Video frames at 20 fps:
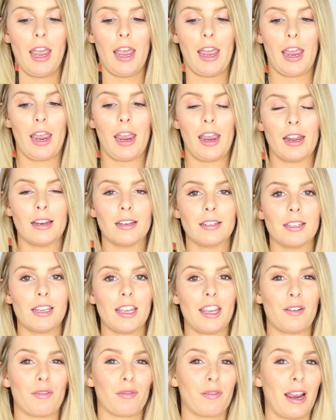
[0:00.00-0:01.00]
And
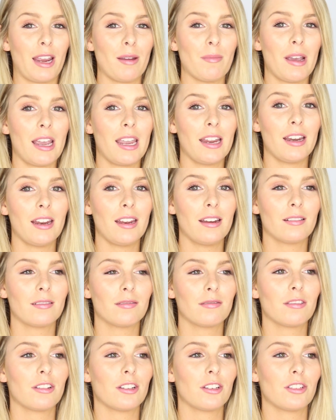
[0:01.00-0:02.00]
if Rae made it,
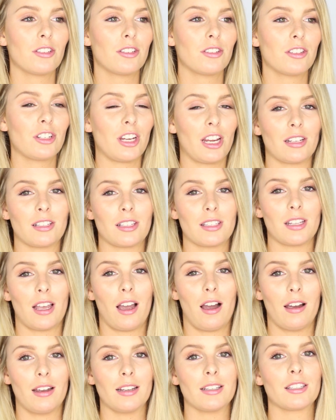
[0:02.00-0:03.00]
chances
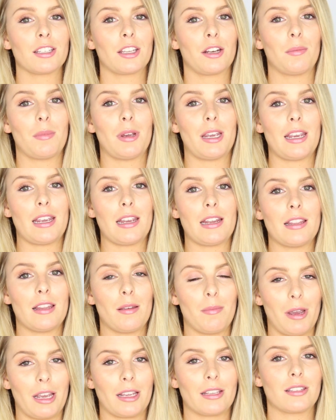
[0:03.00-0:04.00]
are it's going to be
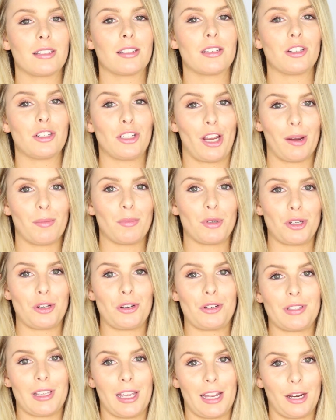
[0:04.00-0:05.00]
the best shape to
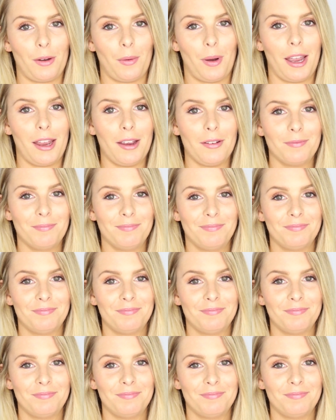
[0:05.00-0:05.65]
use anyway.